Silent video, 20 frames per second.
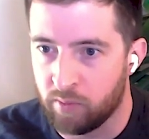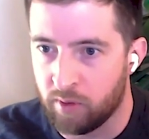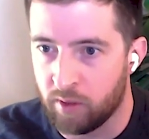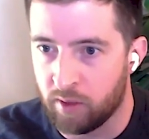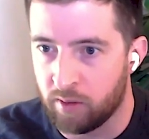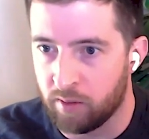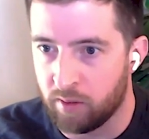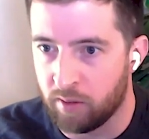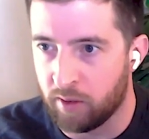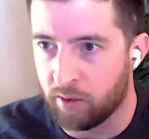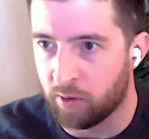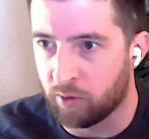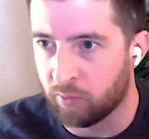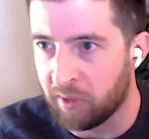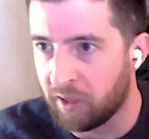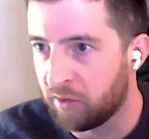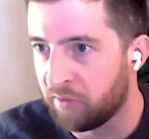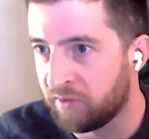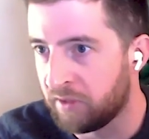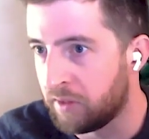that, that are
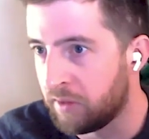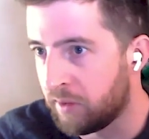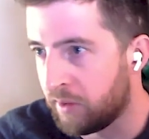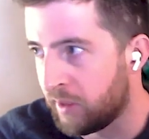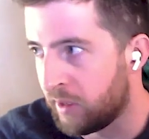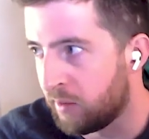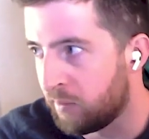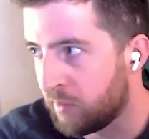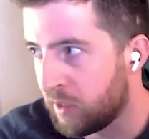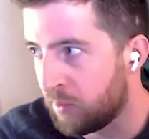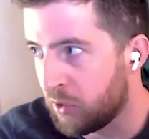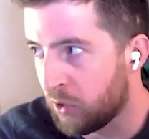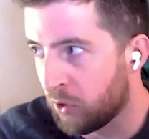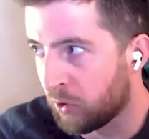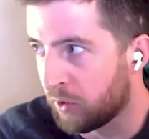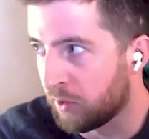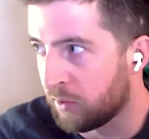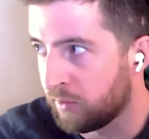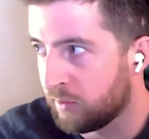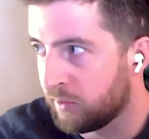relevant that maybe
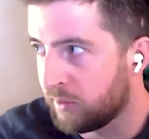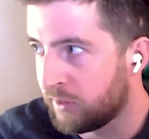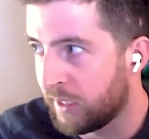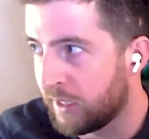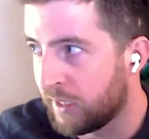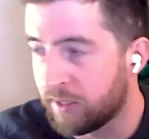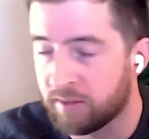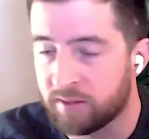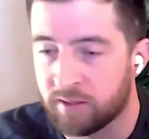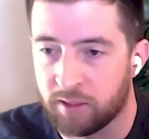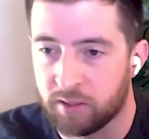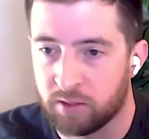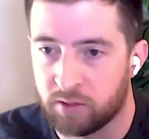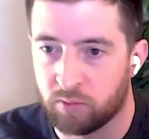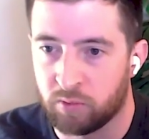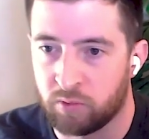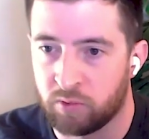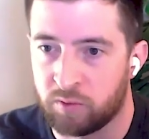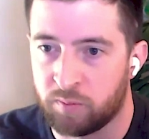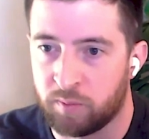aren't data
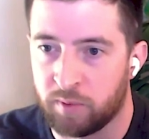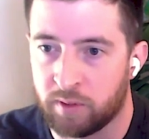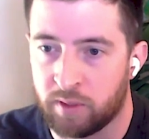science roles,